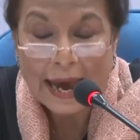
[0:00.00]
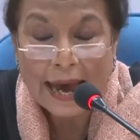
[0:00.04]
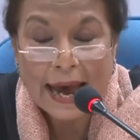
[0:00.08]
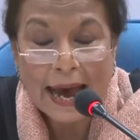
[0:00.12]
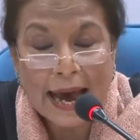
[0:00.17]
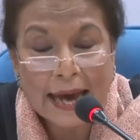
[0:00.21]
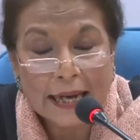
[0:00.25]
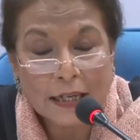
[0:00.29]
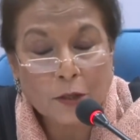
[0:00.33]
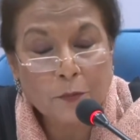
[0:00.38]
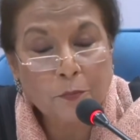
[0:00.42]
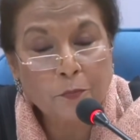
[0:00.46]

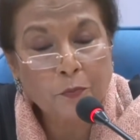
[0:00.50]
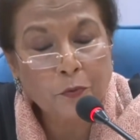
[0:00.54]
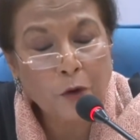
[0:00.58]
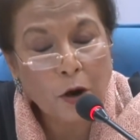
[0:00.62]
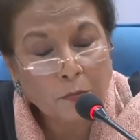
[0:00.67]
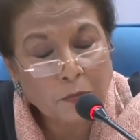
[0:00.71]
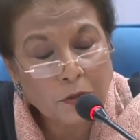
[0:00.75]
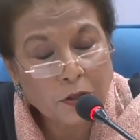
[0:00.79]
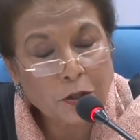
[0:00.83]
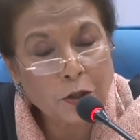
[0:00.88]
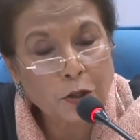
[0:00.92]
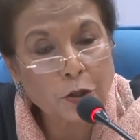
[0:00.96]
and
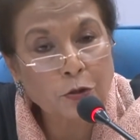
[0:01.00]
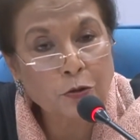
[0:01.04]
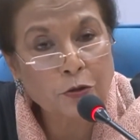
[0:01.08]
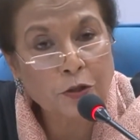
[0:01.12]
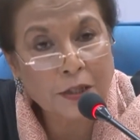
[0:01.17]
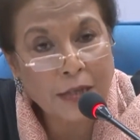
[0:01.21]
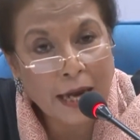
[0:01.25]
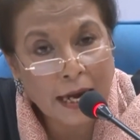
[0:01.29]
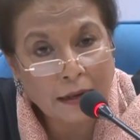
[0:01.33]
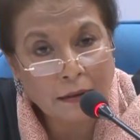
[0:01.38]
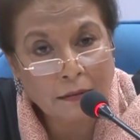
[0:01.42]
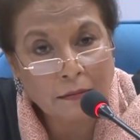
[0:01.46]
promised to
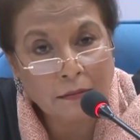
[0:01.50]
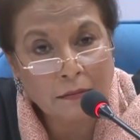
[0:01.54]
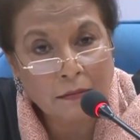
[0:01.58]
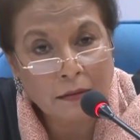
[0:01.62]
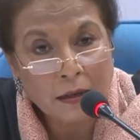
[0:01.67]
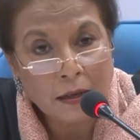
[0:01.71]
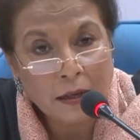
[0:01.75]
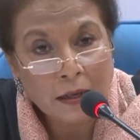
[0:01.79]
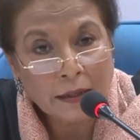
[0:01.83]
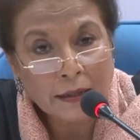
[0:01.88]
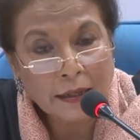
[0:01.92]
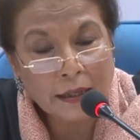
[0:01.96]
tackle
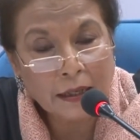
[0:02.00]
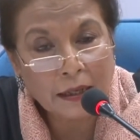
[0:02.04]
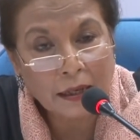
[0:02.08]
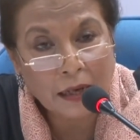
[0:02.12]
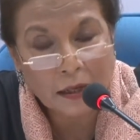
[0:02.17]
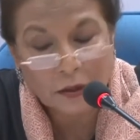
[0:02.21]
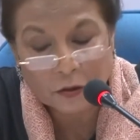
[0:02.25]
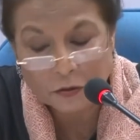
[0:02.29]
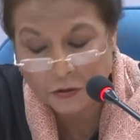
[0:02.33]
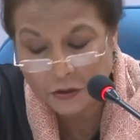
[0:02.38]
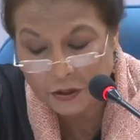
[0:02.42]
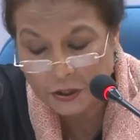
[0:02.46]
the
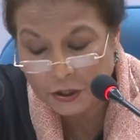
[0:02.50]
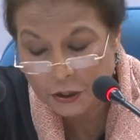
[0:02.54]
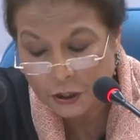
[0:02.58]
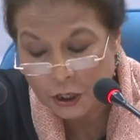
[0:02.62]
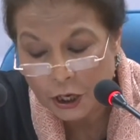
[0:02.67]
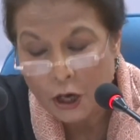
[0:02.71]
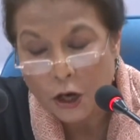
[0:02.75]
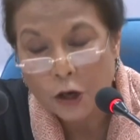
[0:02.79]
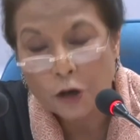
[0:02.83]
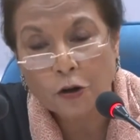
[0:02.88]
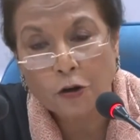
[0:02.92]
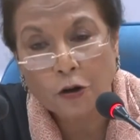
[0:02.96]
country's
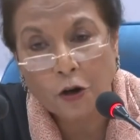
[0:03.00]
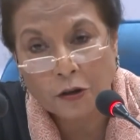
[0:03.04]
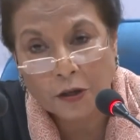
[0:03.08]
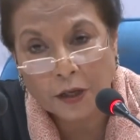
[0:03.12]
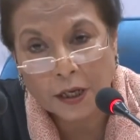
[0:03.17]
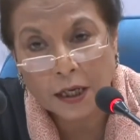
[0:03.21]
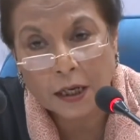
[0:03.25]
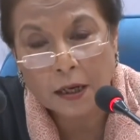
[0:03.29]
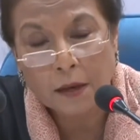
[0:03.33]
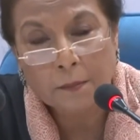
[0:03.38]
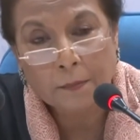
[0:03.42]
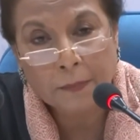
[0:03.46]

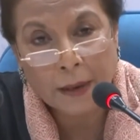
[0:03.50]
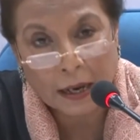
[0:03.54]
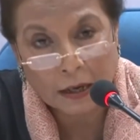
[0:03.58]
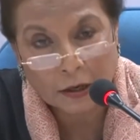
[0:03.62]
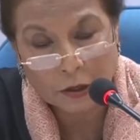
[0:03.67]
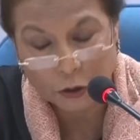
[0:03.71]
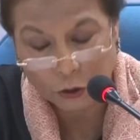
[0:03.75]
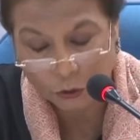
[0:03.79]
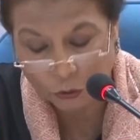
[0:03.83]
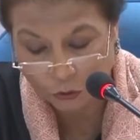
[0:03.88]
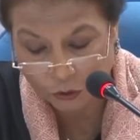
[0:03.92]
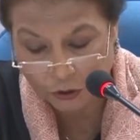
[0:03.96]
chronic power
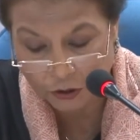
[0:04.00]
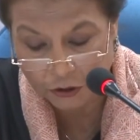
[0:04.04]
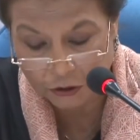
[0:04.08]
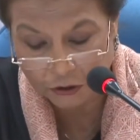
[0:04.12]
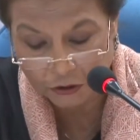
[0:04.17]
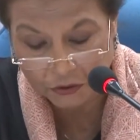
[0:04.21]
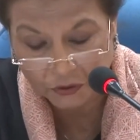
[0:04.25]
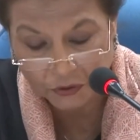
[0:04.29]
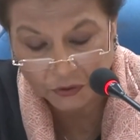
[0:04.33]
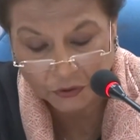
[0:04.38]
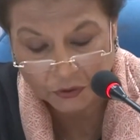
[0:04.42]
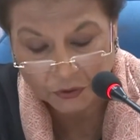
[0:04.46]

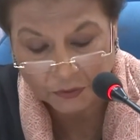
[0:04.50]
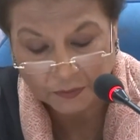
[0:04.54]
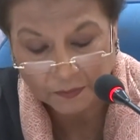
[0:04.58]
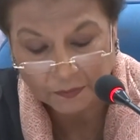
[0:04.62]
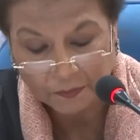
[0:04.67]
shortages.